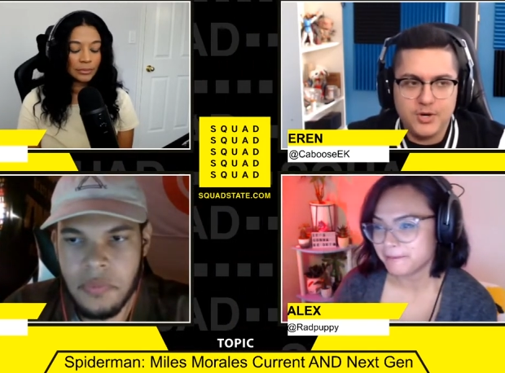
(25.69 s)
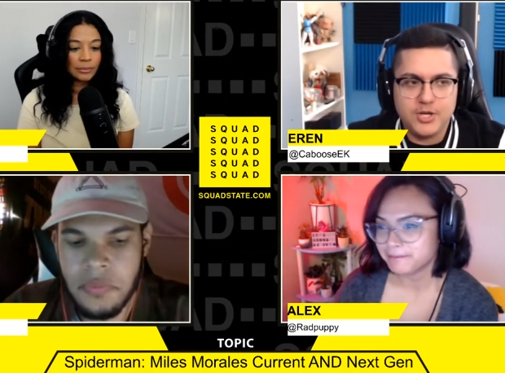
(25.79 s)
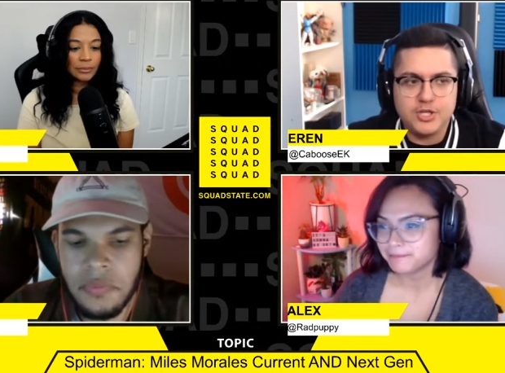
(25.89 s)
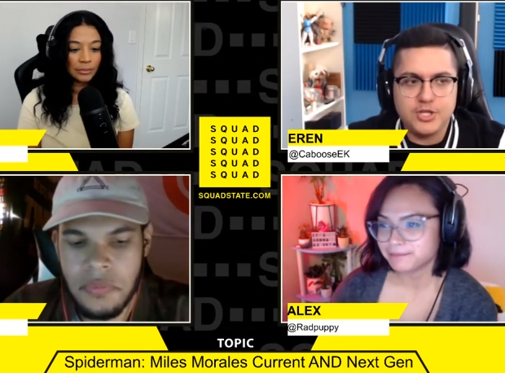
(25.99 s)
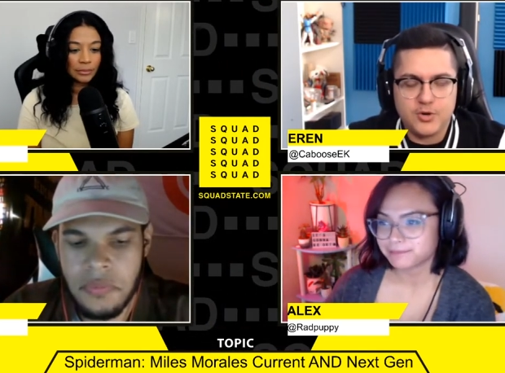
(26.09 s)

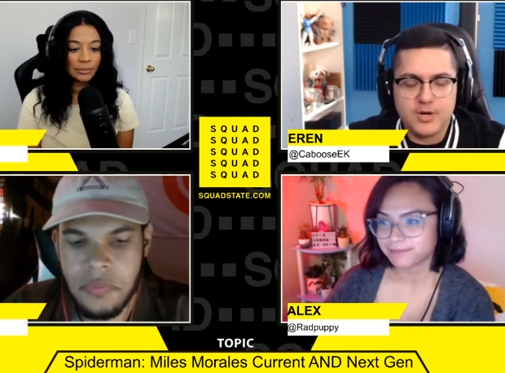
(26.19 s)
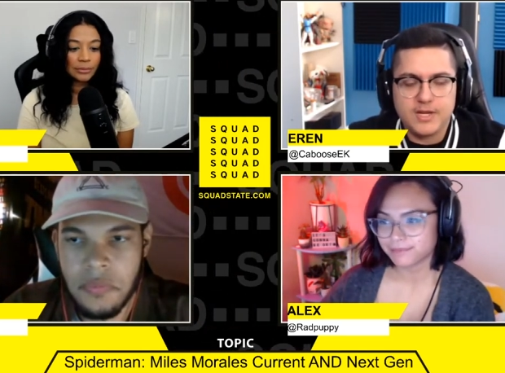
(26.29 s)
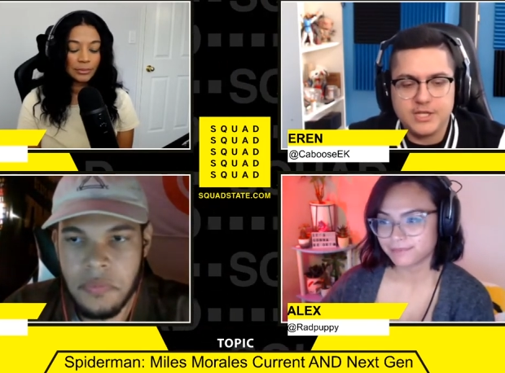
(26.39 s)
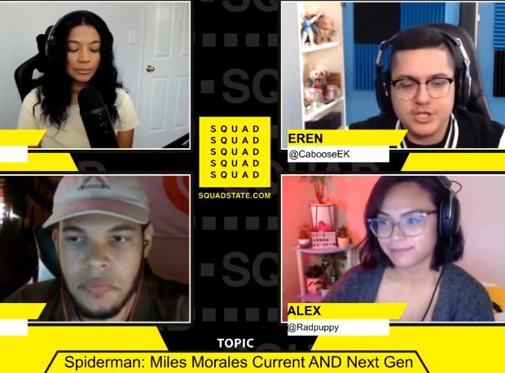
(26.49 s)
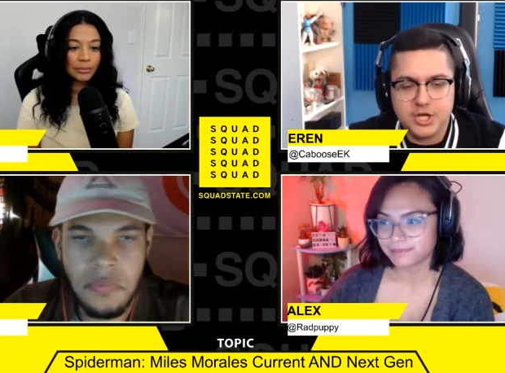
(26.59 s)
Speaker 1: during the
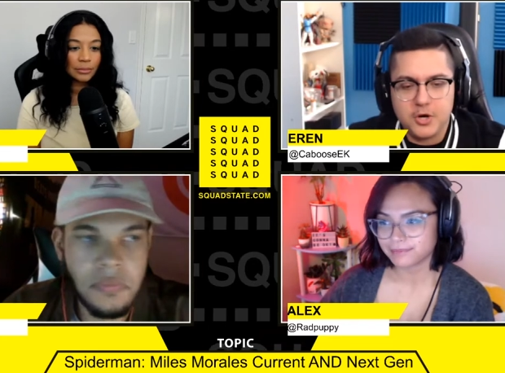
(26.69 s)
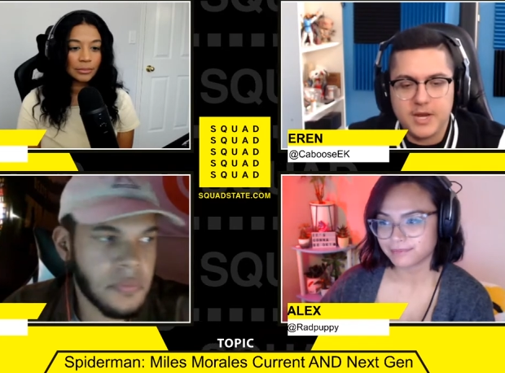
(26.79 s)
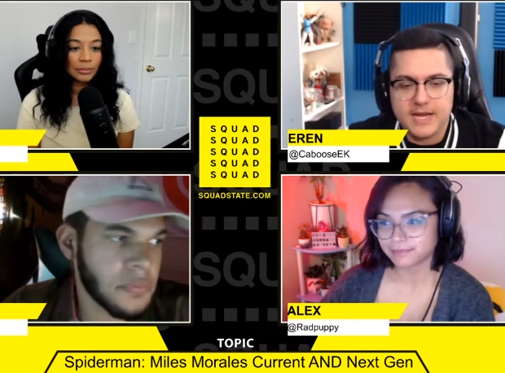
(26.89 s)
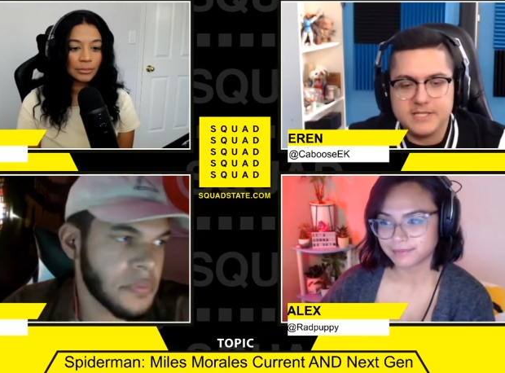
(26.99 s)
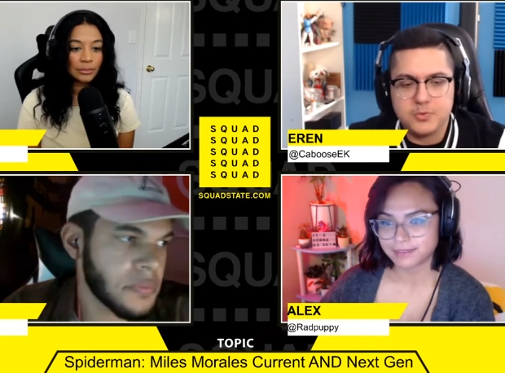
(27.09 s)

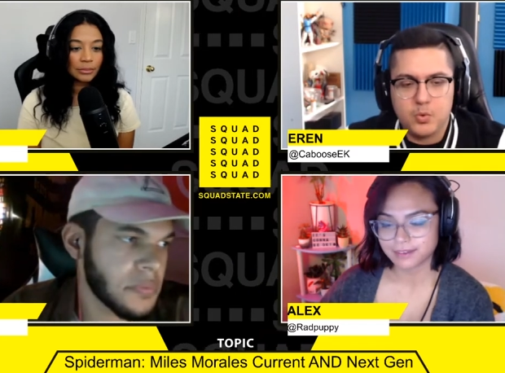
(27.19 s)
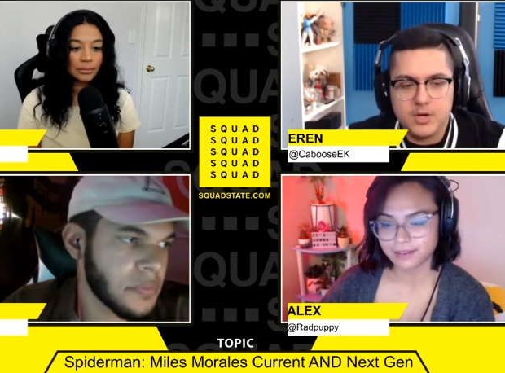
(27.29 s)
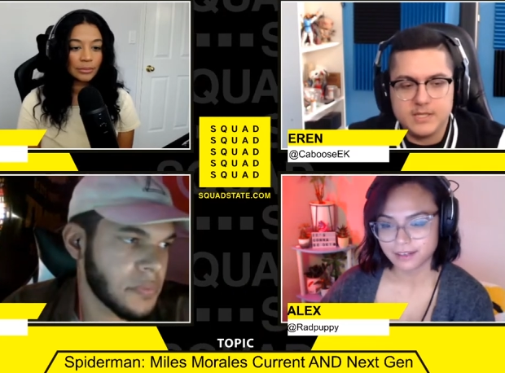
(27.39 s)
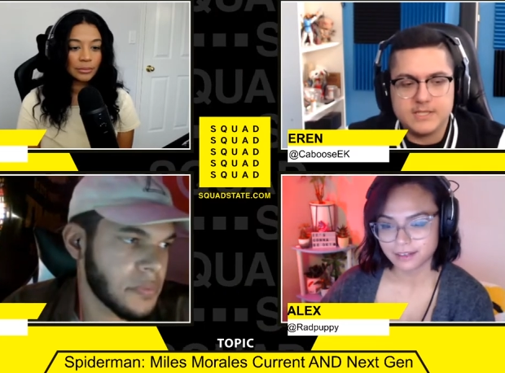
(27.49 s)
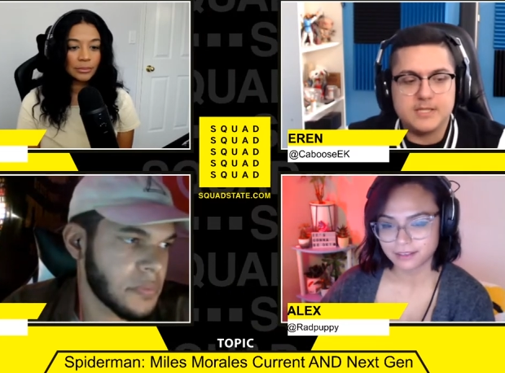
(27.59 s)
showcase
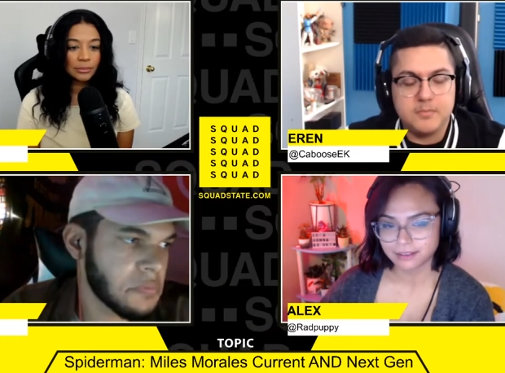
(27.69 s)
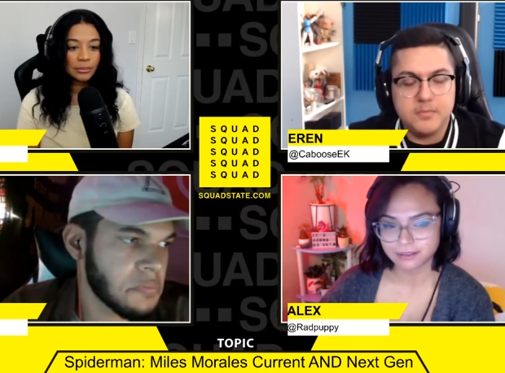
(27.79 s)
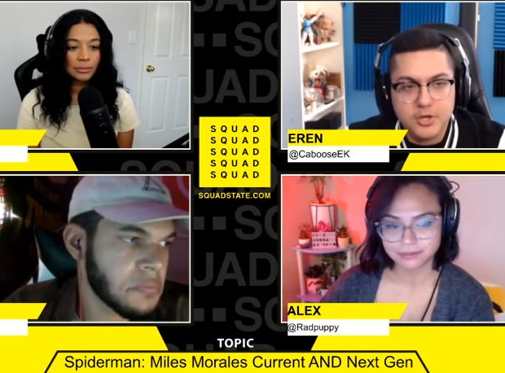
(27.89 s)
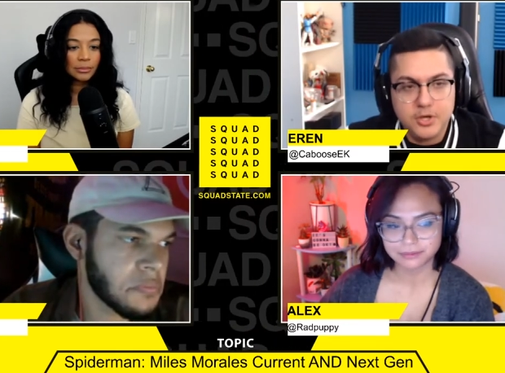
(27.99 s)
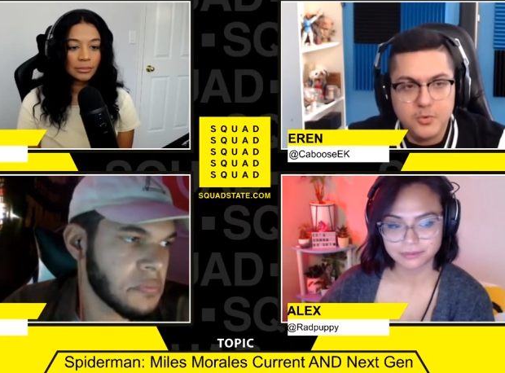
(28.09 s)
was some
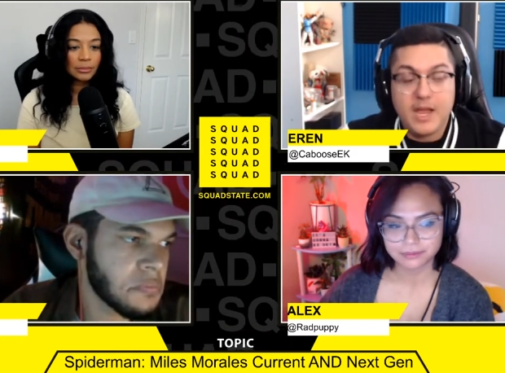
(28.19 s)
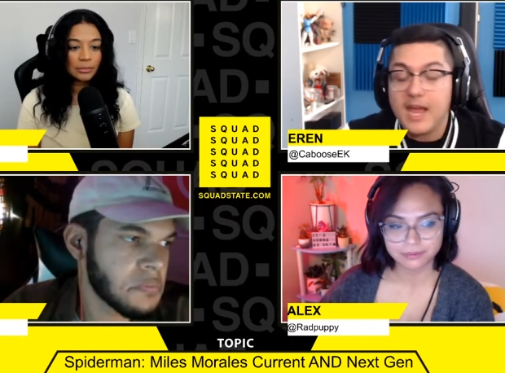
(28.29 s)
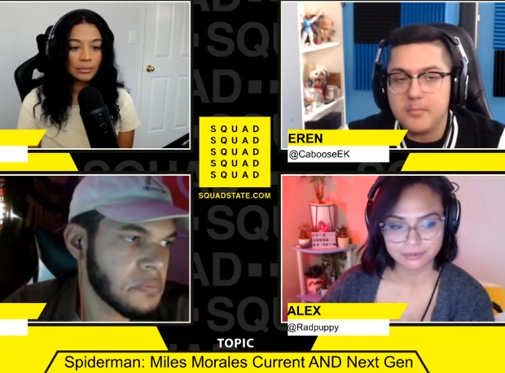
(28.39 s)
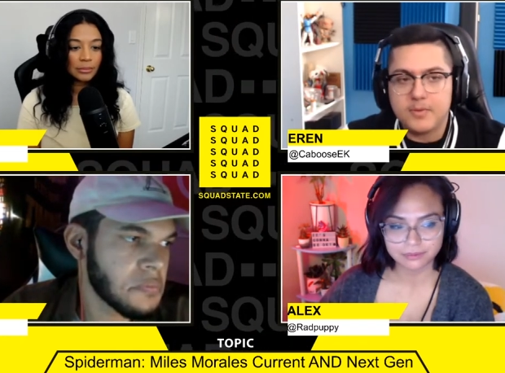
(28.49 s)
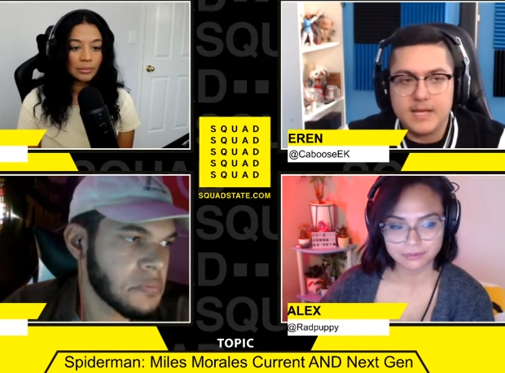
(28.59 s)
new gameplay,